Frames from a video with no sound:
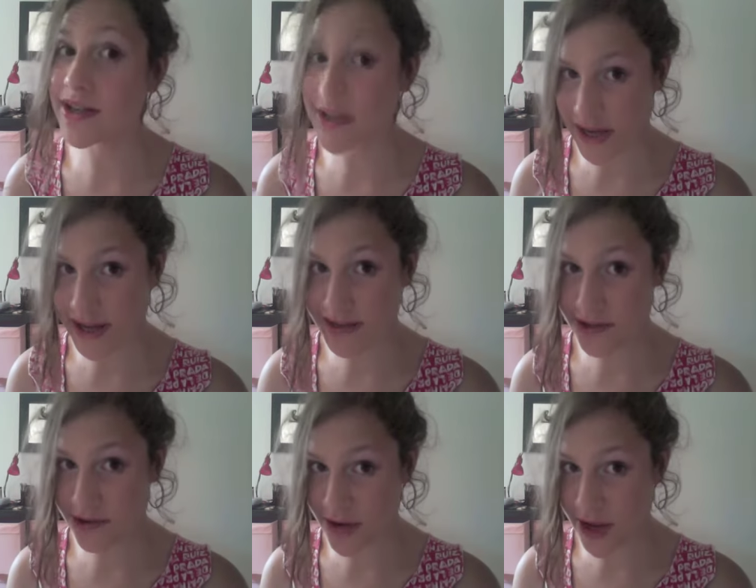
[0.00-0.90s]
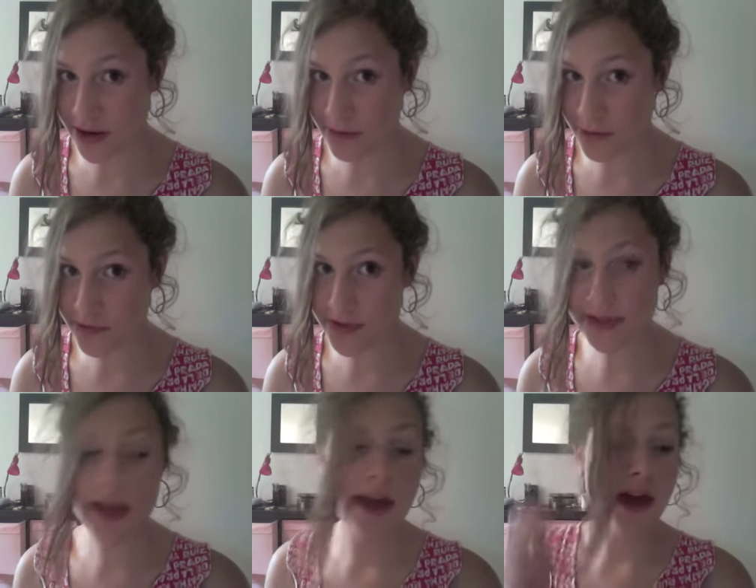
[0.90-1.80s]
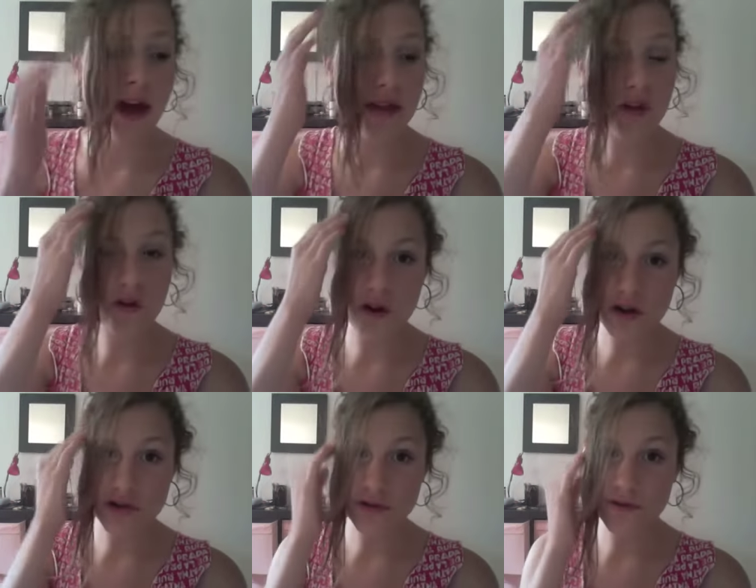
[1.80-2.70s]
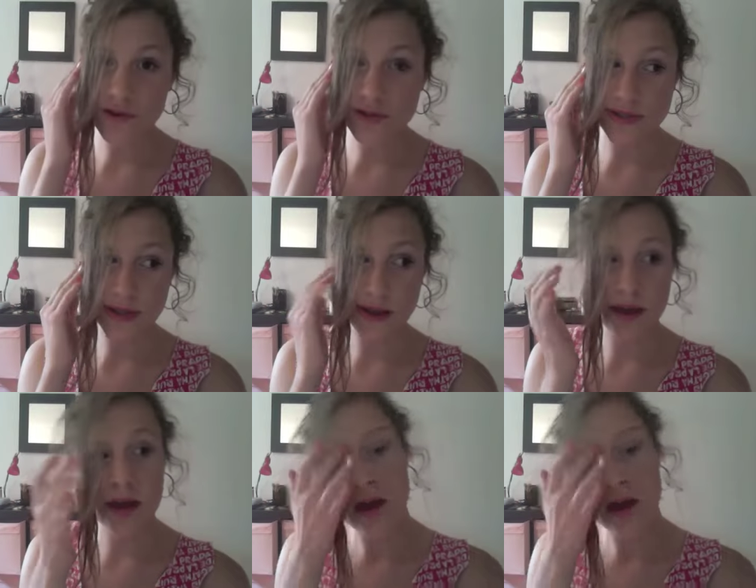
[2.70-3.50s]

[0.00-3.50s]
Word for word: test on animals, and the controversy